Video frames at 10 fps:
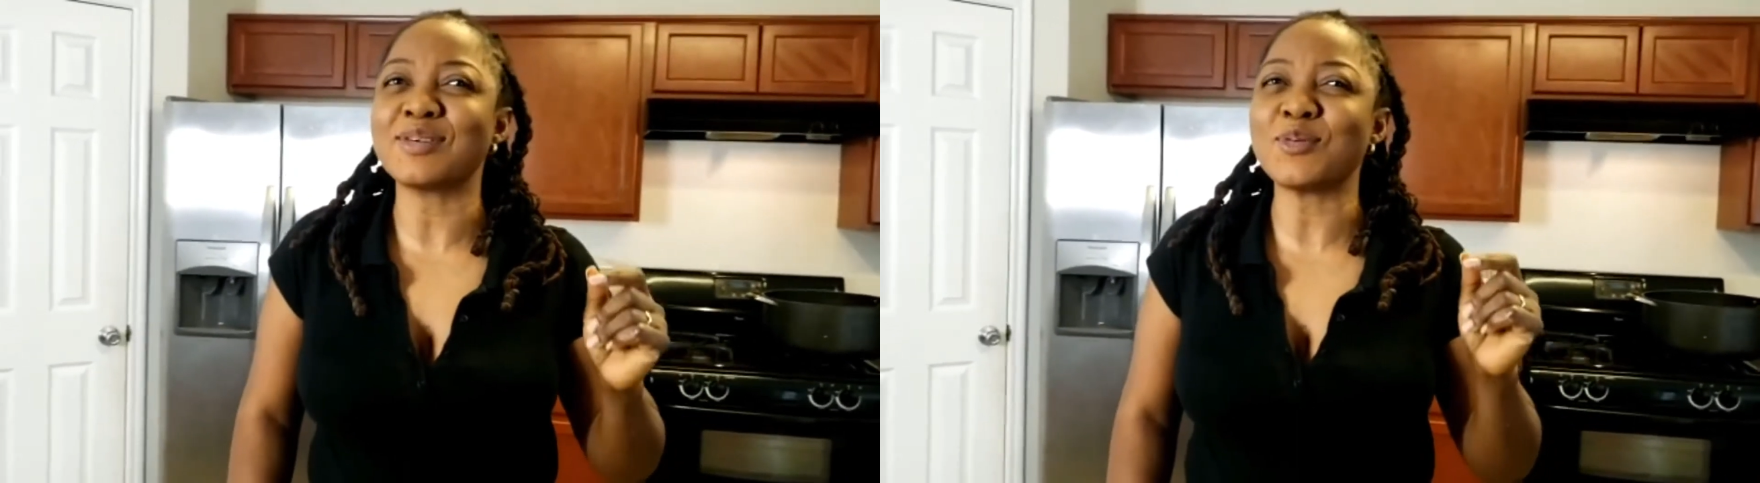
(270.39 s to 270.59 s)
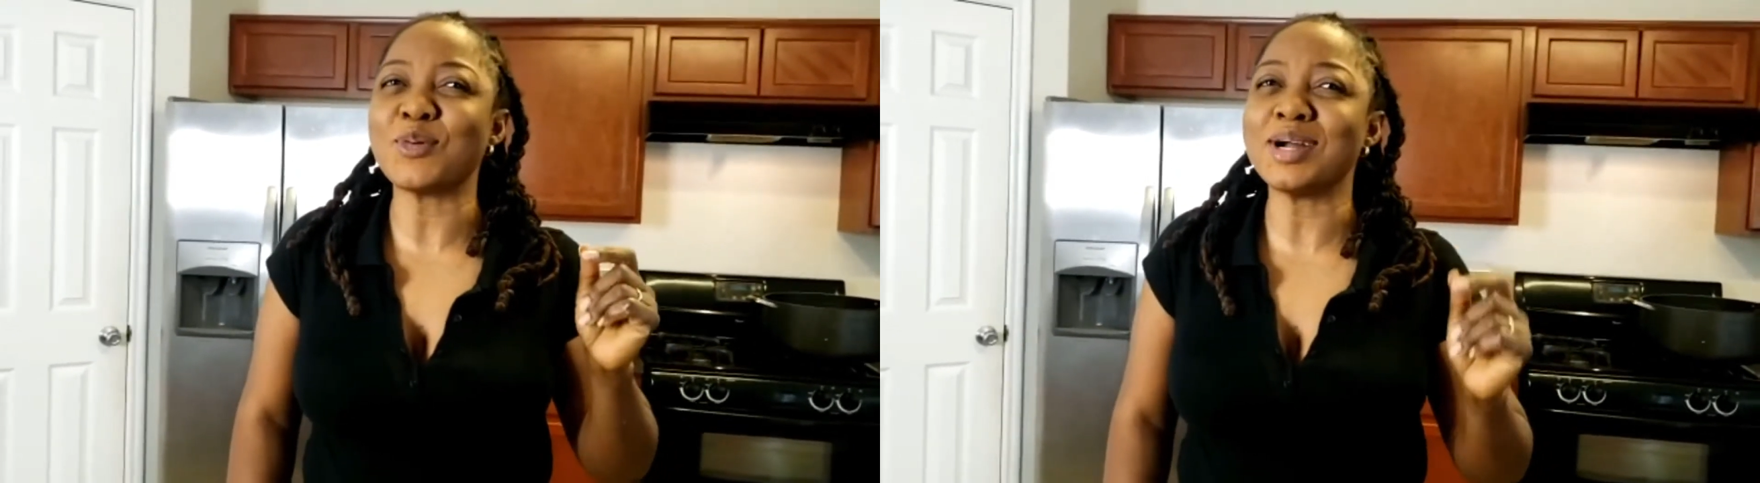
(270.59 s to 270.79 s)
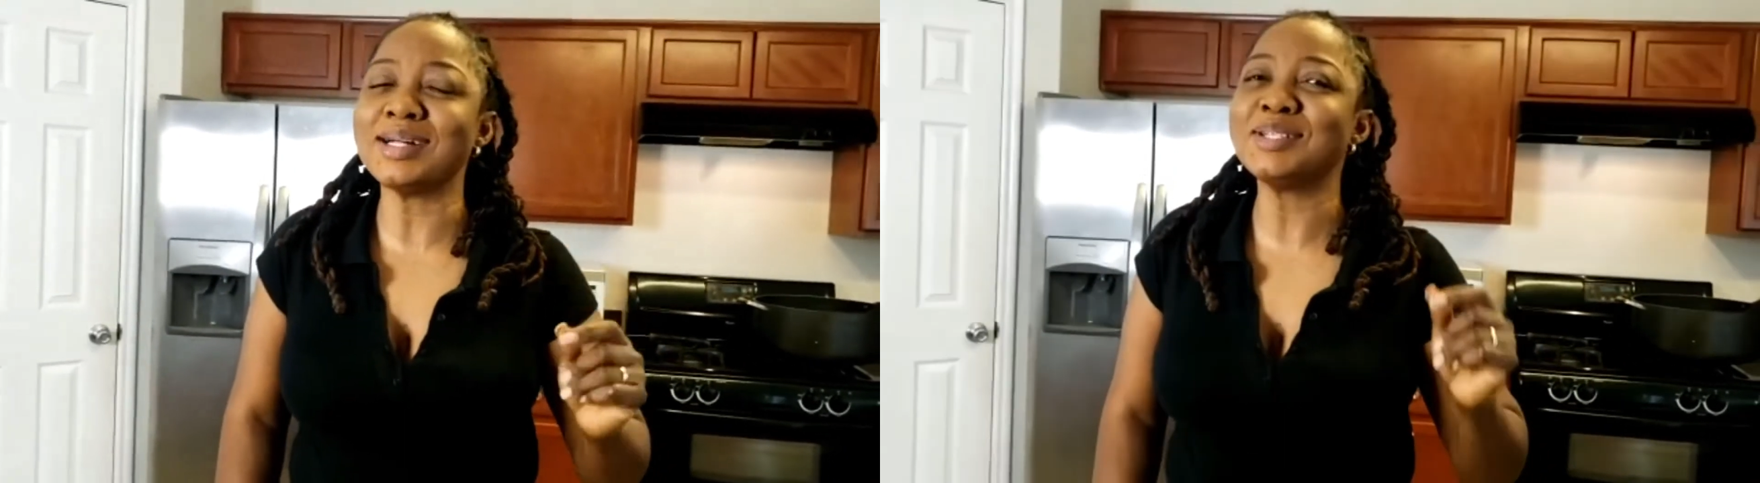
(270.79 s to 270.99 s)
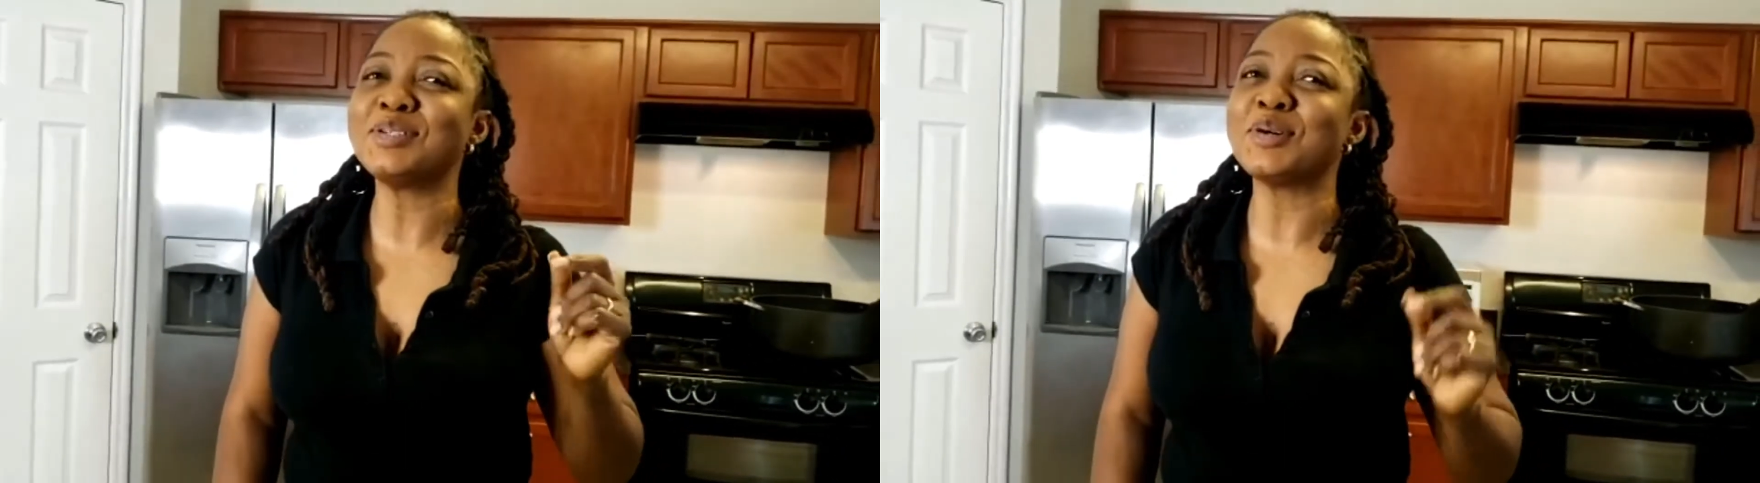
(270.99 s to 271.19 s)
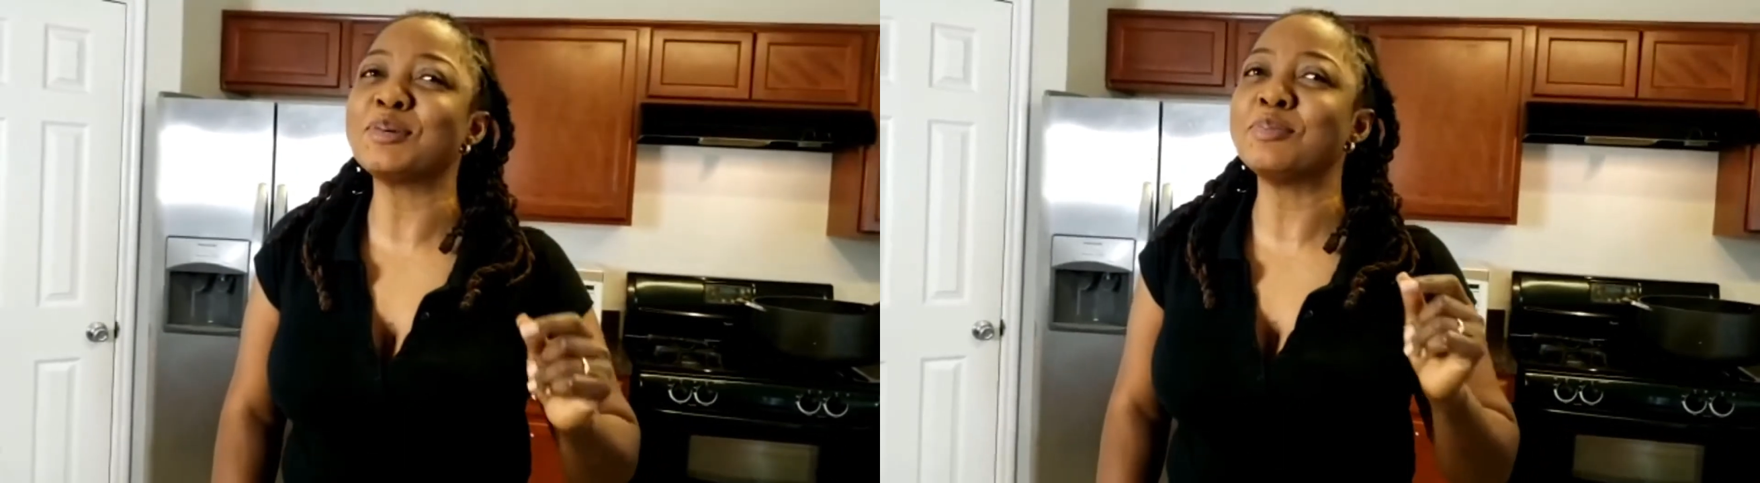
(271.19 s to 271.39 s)

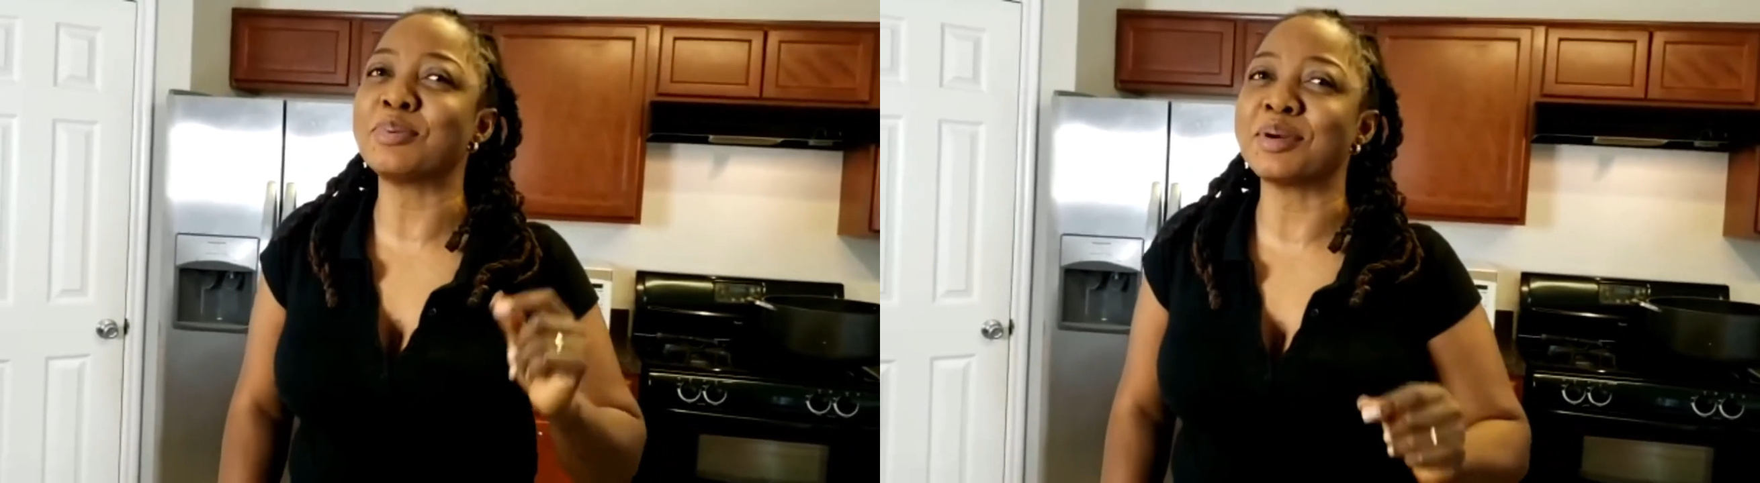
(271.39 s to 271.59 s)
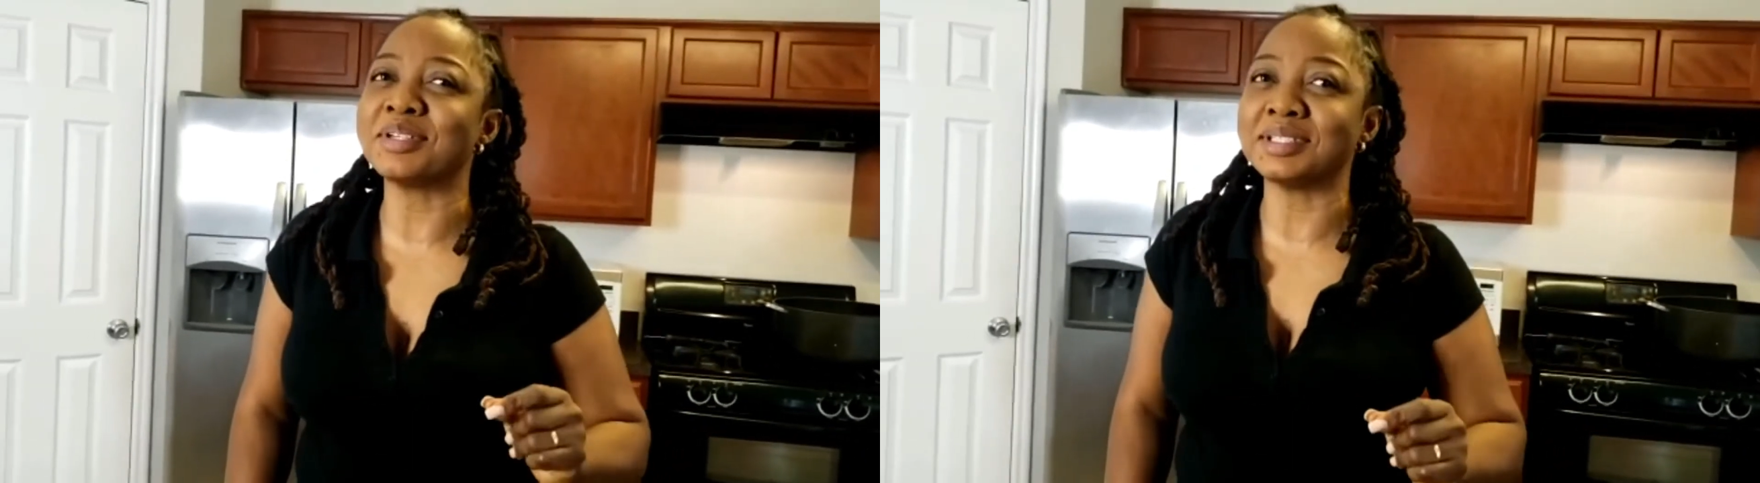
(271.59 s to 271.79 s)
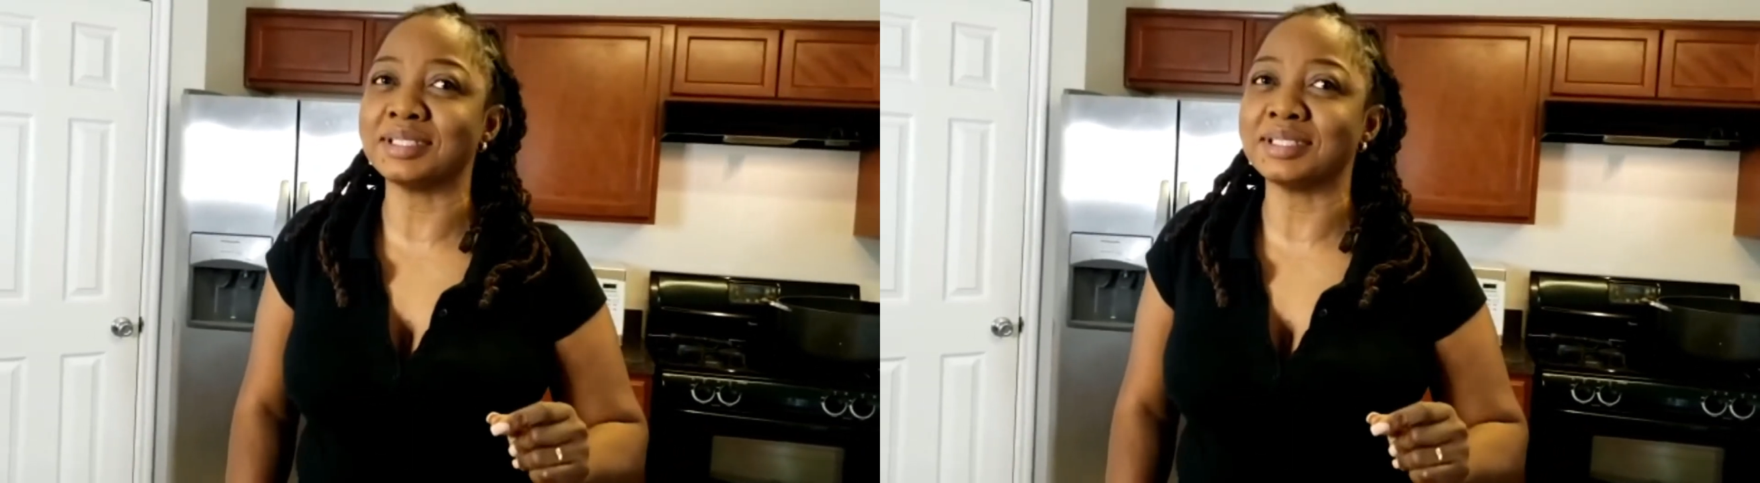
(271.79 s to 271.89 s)
well-known brother.